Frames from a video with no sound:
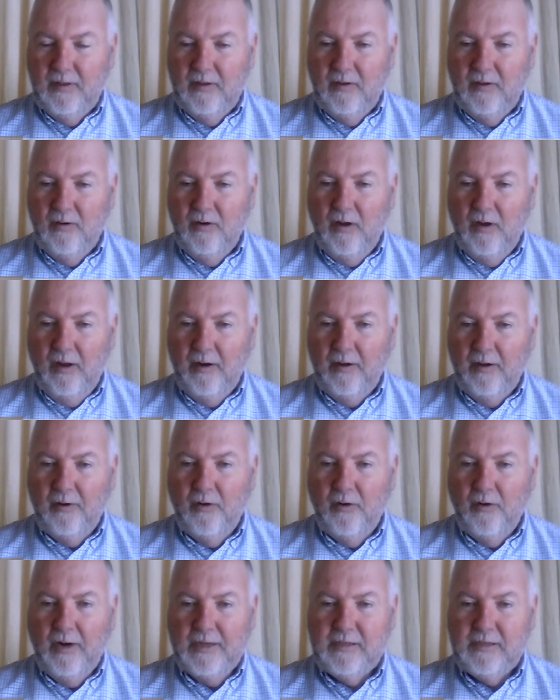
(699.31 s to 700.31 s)

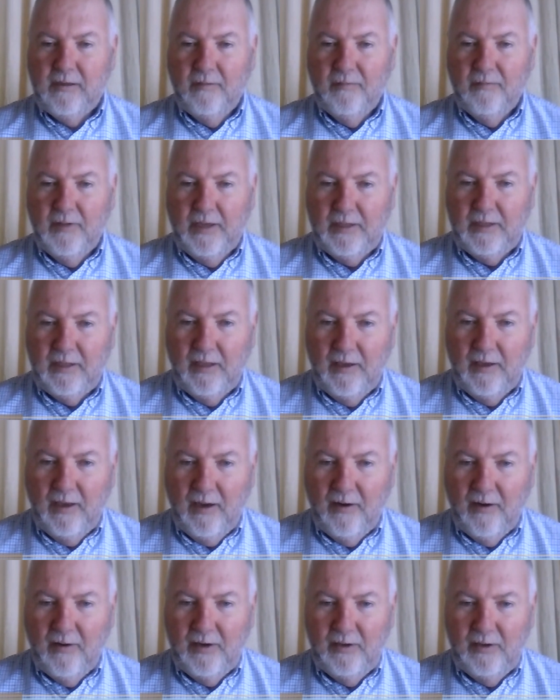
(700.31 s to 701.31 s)
aggressive like they
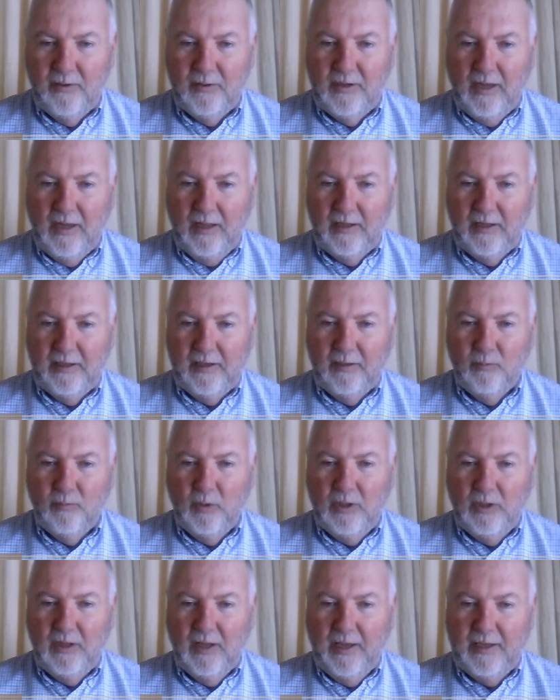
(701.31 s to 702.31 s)
are in New Delhi, and
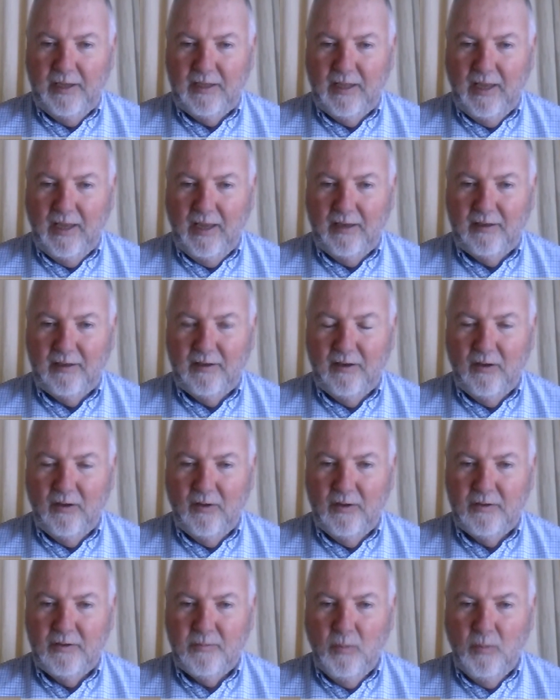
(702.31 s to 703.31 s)
we like that. There's